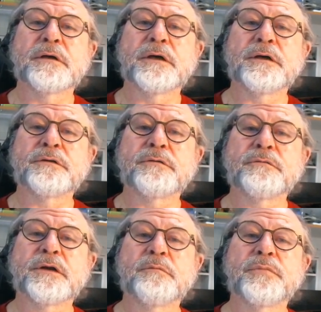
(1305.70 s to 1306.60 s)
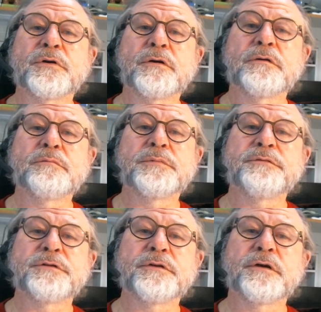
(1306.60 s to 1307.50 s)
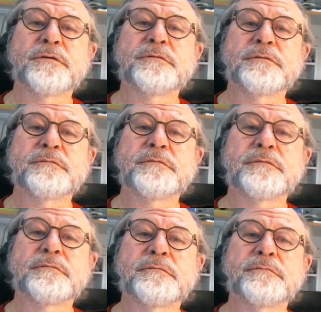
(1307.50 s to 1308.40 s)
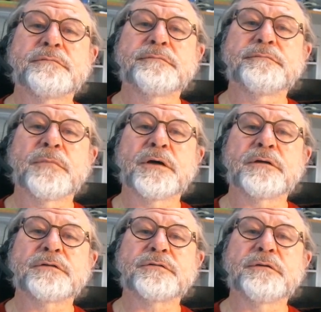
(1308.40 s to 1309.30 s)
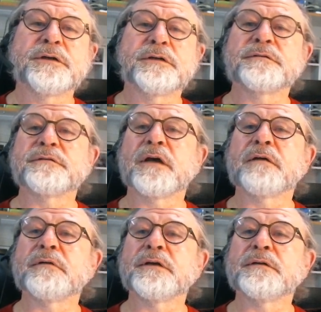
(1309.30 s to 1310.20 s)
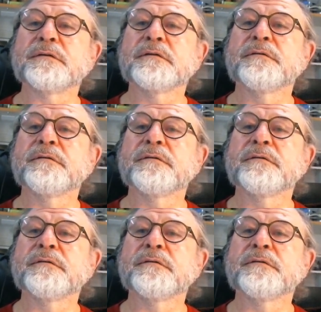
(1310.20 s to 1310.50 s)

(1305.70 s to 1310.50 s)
and the red probe, even though on our screen it's not red,